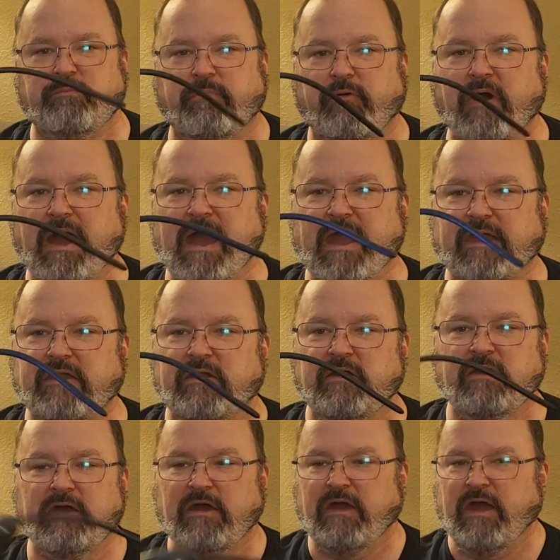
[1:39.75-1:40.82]
black,
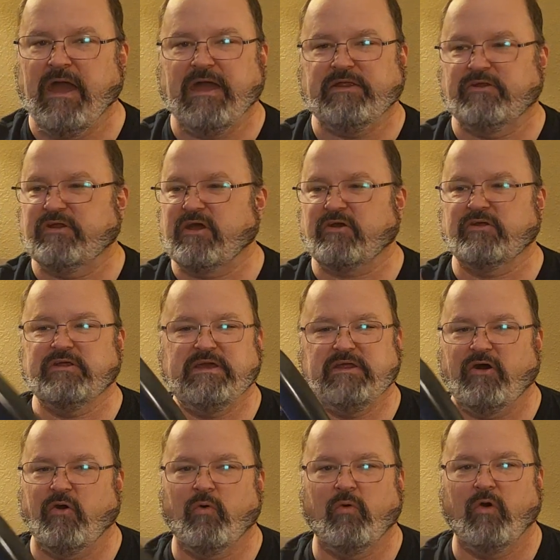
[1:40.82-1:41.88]
and you're not going to
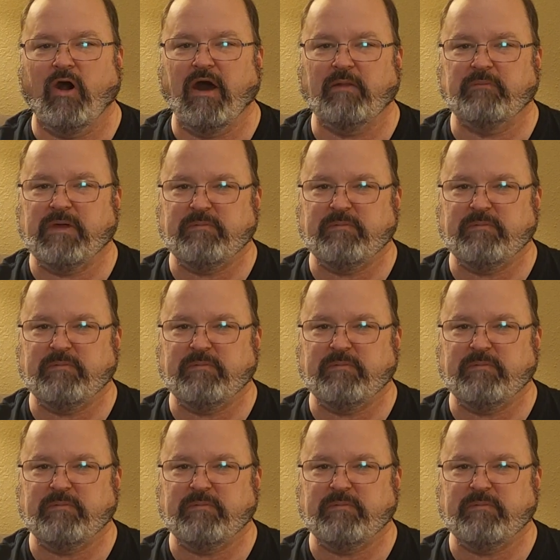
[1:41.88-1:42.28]
need a whole lot.